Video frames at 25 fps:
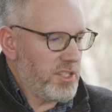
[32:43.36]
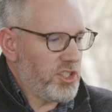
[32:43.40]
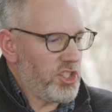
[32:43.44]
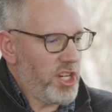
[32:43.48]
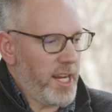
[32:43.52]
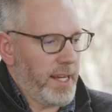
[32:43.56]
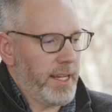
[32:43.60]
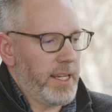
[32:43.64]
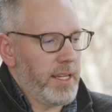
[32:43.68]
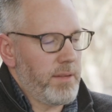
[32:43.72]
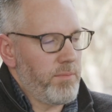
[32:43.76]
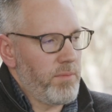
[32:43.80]

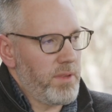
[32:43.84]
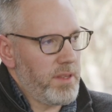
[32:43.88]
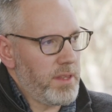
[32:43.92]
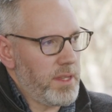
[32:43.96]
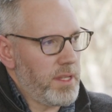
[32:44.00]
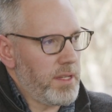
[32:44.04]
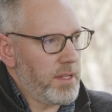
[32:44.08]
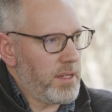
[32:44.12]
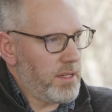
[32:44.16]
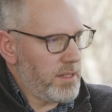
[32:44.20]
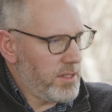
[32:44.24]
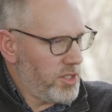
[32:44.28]
check in with
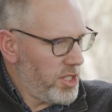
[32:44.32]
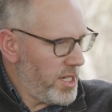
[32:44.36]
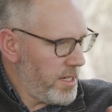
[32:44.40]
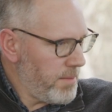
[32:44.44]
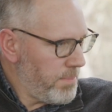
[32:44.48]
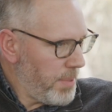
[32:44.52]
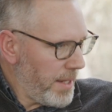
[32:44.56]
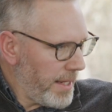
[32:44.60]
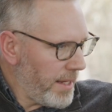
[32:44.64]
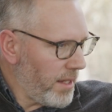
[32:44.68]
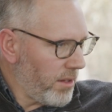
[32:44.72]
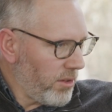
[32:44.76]
the
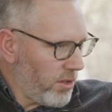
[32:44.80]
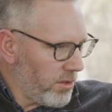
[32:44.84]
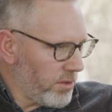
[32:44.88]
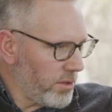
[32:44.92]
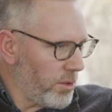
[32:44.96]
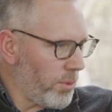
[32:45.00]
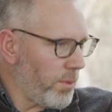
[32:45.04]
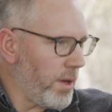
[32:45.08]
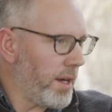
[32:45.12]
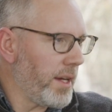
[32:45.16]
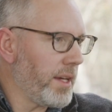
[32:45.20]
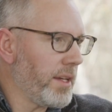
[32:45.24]
GP along
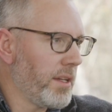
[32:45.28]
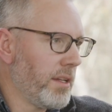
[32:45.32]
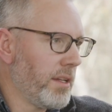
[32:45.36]
the way.